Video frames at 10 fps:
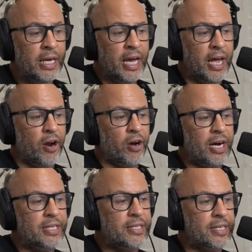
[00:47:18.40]
And I
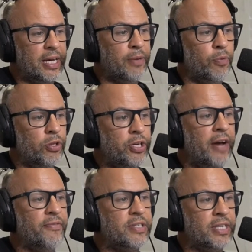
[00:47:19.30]
can't say, well, you
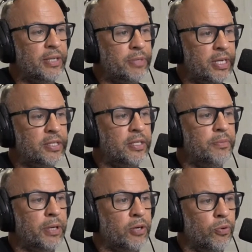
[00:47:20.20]
haven't seen him
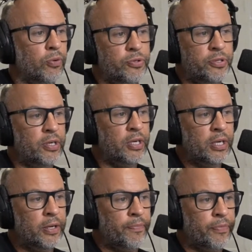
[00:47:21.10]
tested because
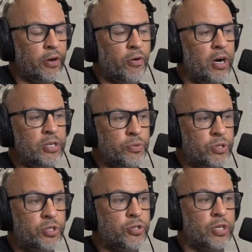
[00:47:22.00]
the guys were
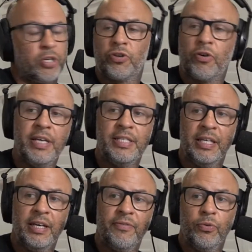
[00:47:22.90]
just such crazy
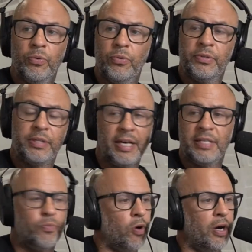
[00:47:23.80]
level. That
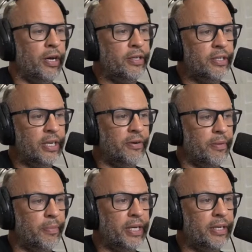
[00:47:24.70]
isn't why. You know what I
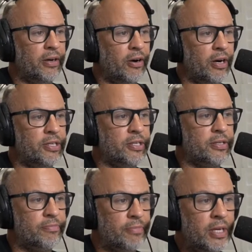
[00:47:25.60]
mean?
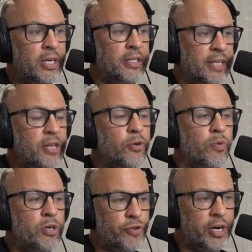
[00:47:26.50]
Daniel
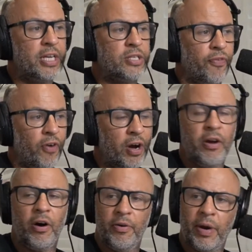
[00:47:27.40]
Rodriguez fight,
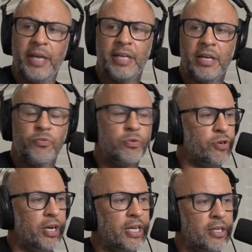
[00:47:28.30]
I rate Daniel
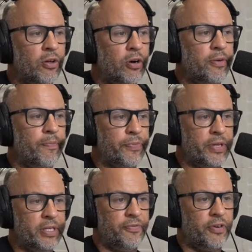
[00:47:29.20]
Rodriguez a lot.
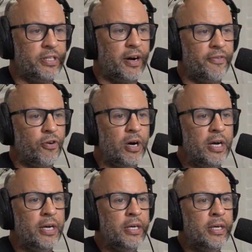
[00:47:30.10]
He's a very tough guy.